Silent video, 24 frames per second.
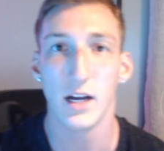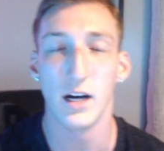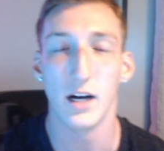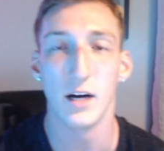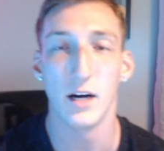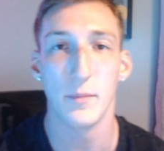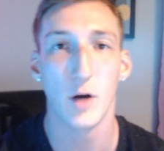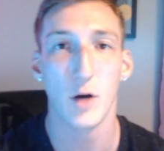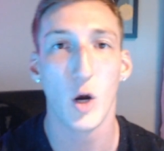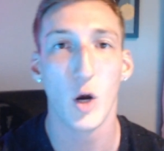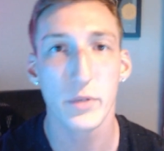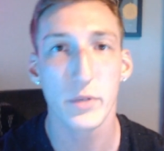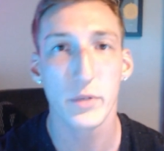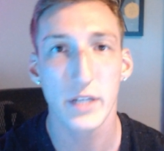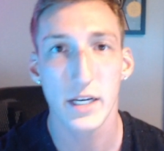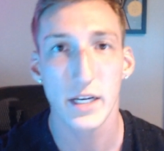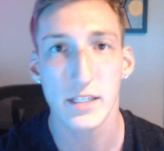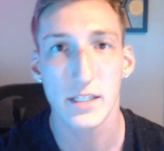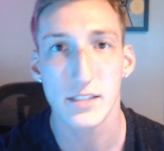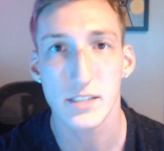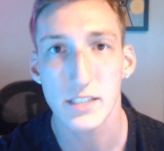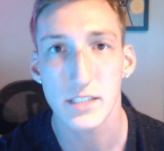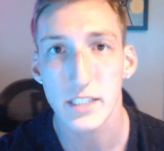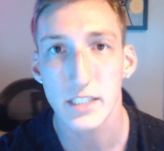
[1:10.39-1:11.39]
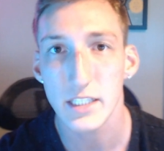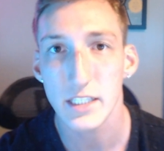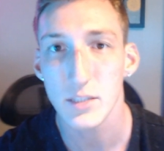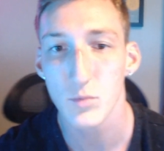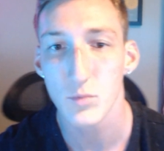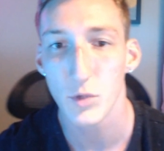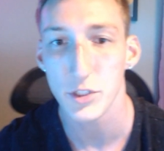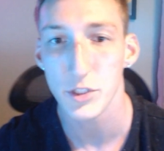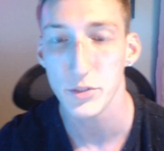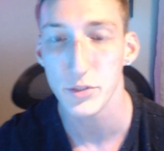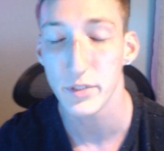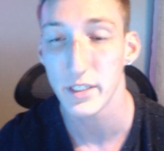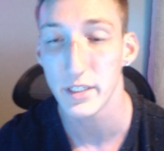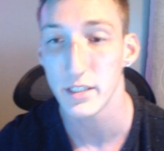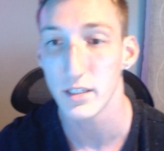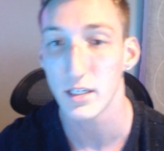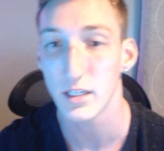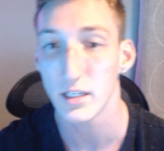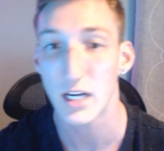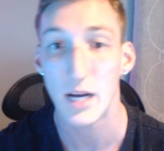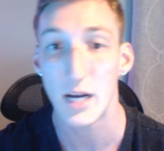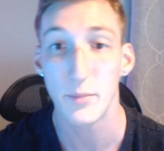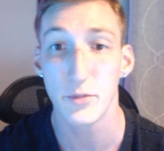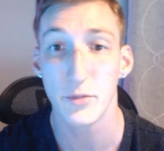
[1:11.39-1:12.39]
Um, I hope you guys see what you can
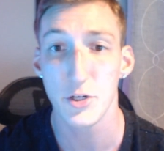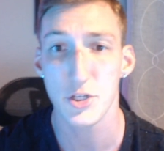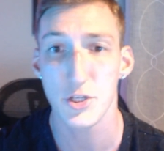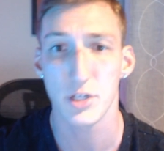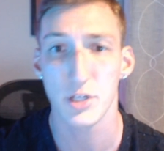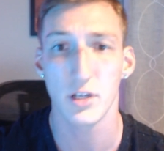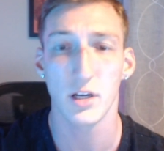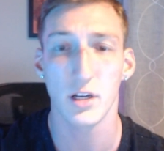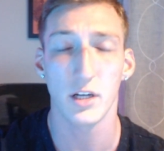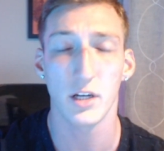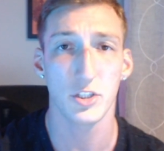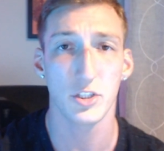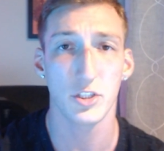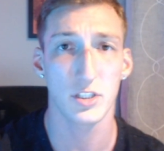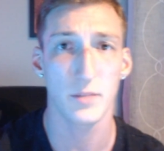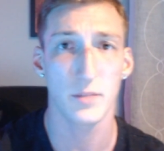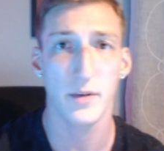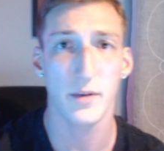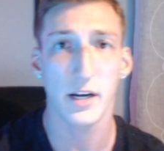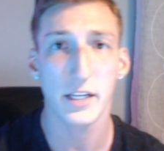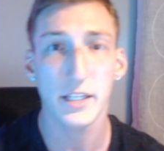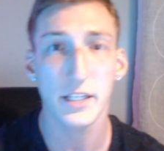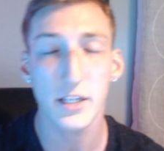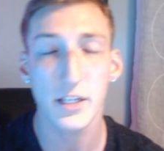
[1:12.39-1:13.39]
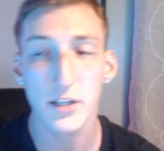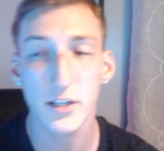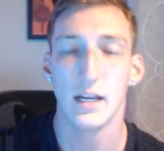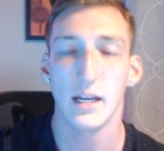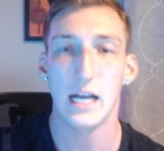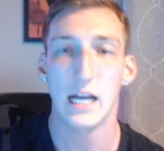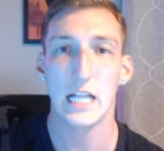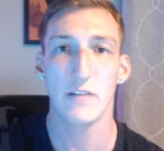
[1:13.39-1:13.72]
accomplish in uh, just about a year.